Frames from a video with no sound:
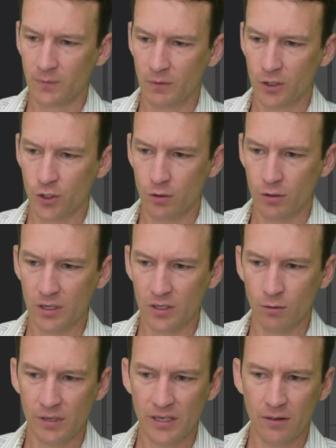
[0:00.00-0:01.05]
I'm gonna show you
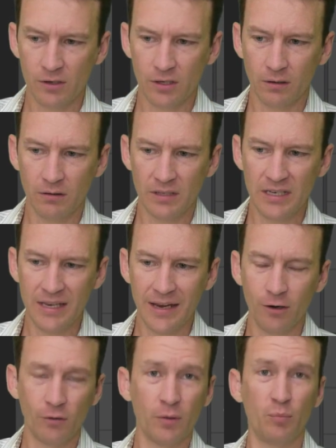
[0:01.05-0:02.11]
this, notice how there's a little teeny
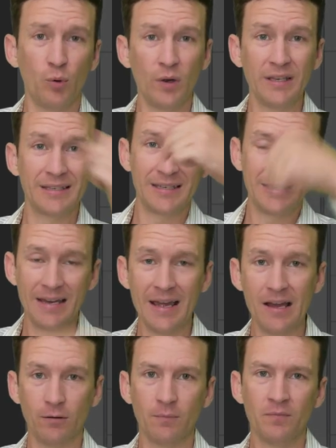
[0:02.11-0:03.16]
arrow that points
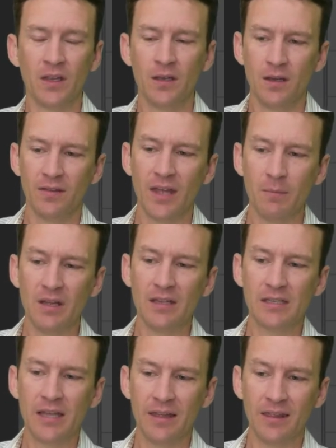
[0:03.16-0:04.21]
down. That
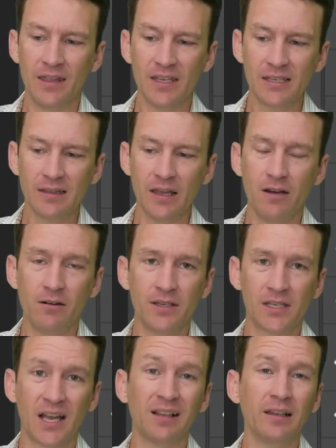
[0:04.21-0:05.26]
means that this layer
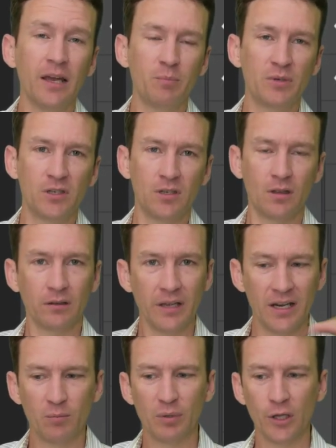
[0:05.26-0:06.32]
is clipped to the
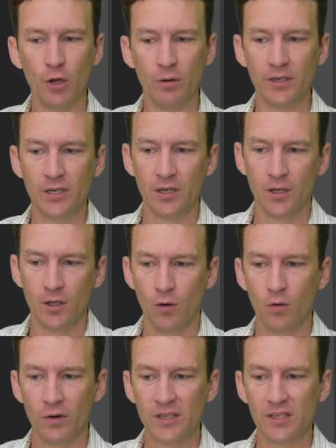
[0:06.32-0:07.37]
layer below it,
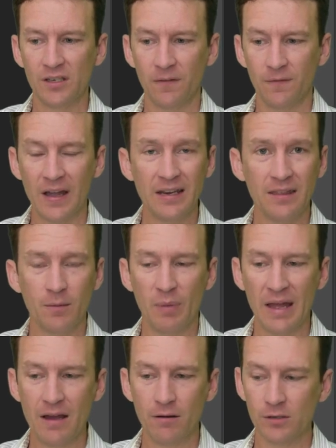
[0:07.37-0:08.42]
or it's defining the
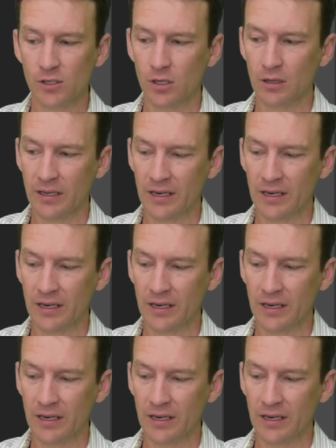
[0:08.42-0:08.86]
bounds to the